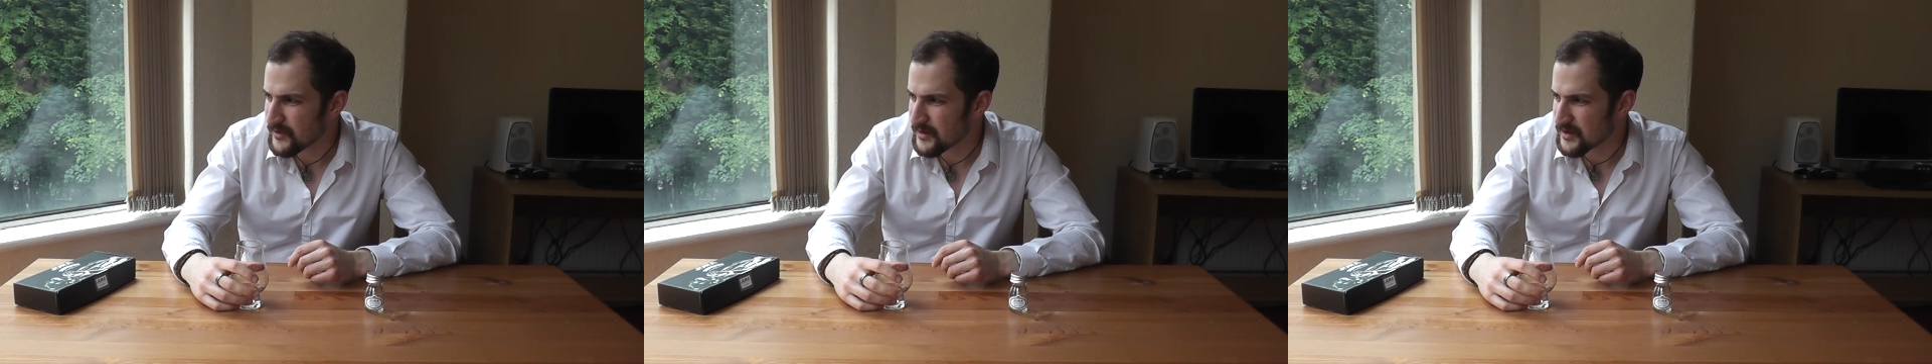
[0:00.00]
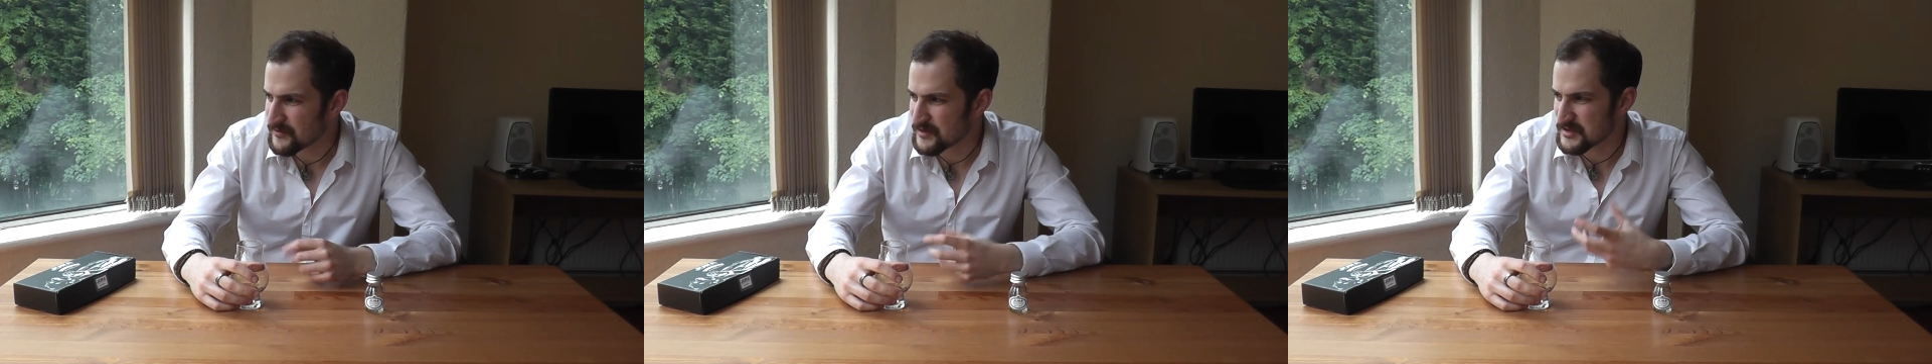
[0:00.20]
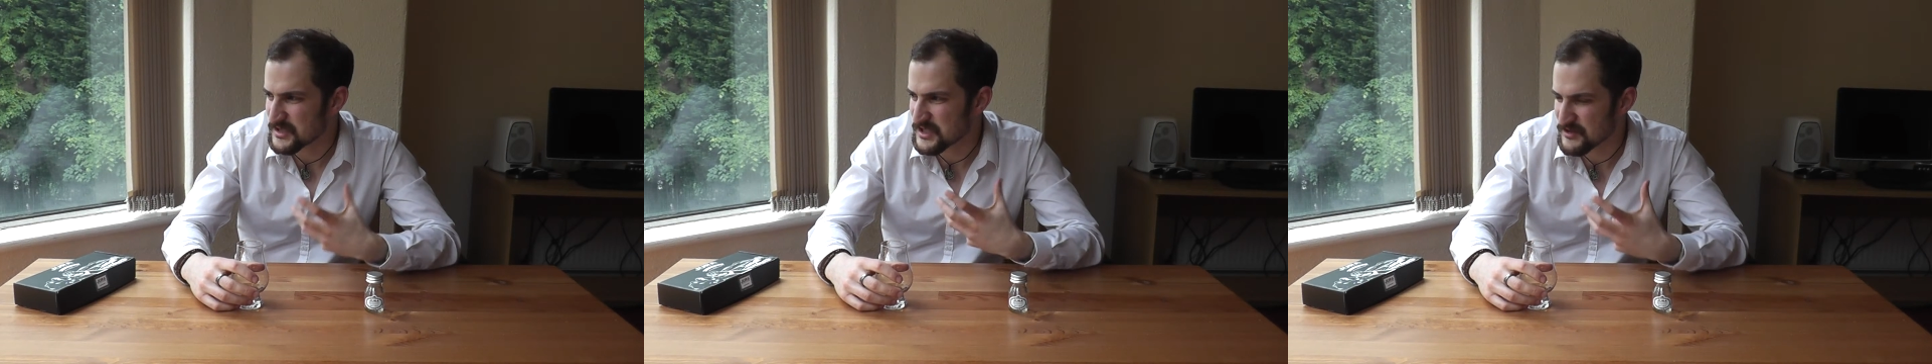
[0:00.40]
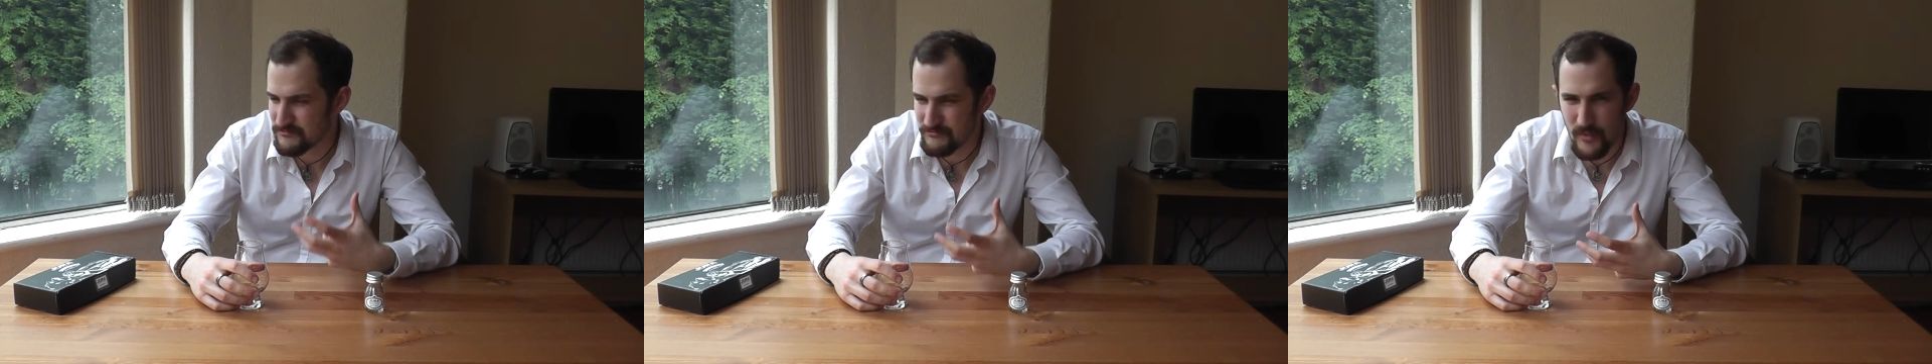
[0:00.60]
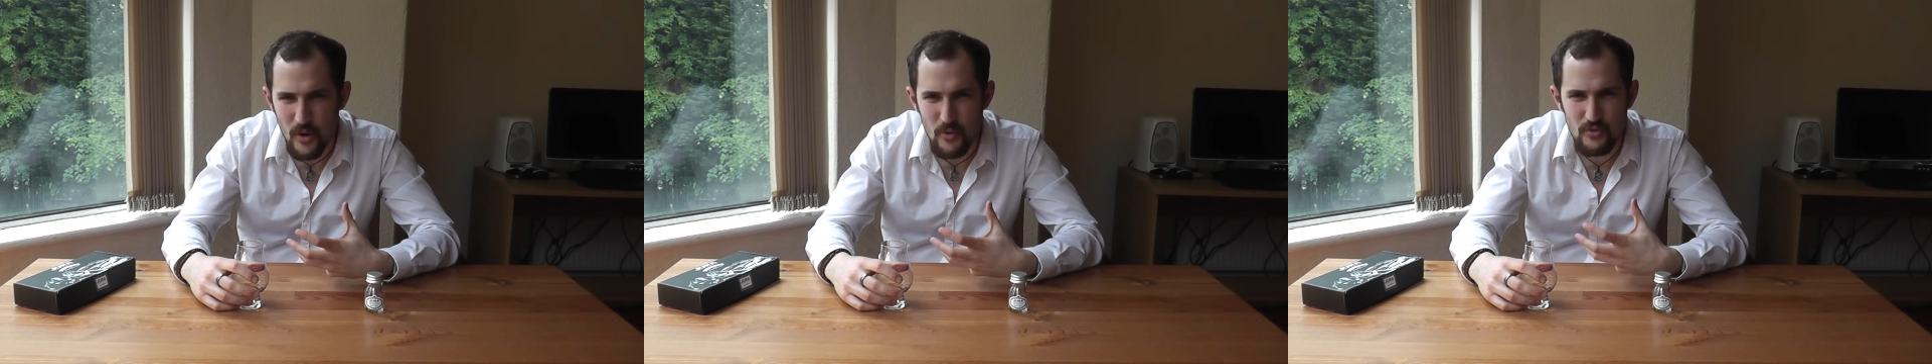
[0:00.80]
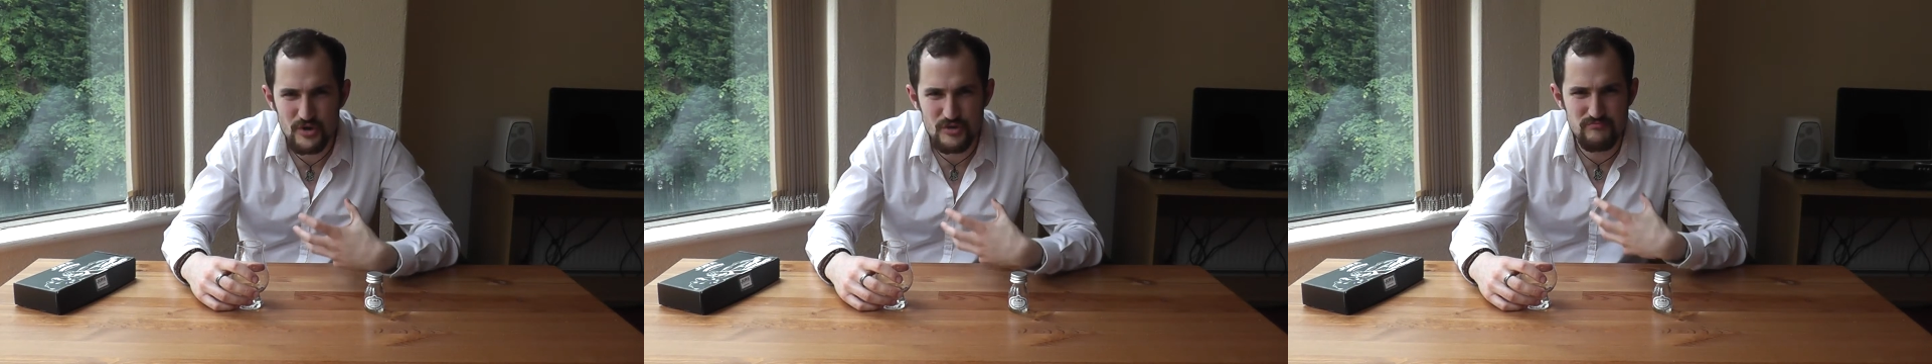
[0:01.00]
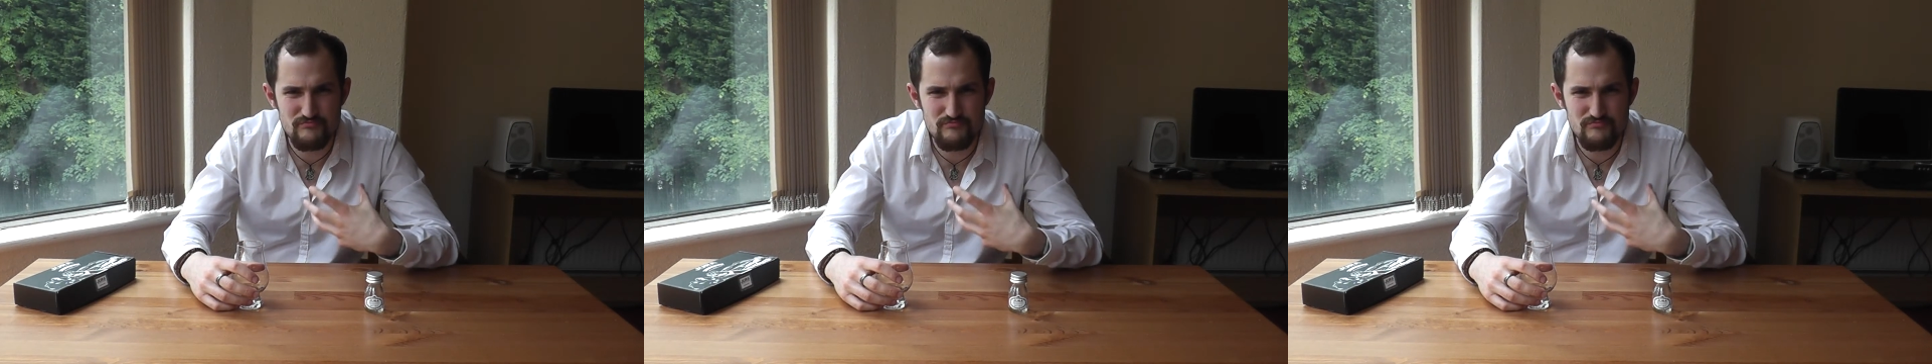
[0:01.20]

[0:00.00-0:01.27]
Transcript: Kind of smoked